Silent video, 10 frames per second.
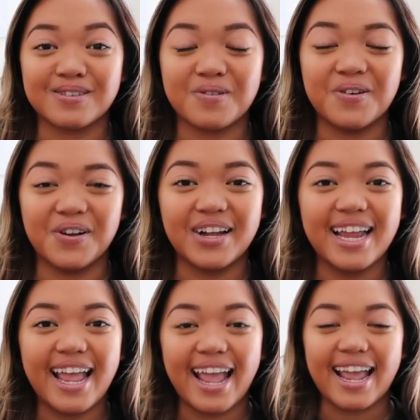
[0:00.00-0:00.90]
school
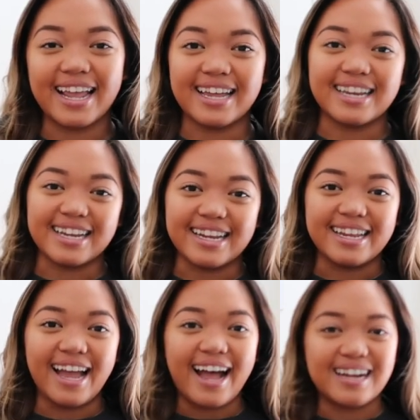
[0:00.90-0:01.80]
and
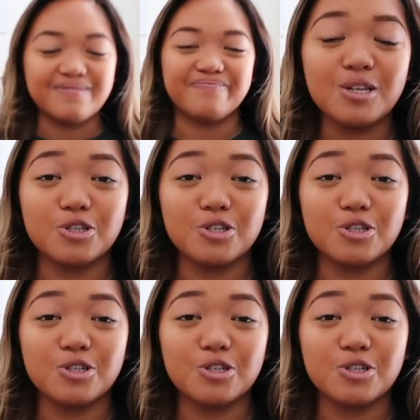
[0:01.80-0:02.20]
yeah.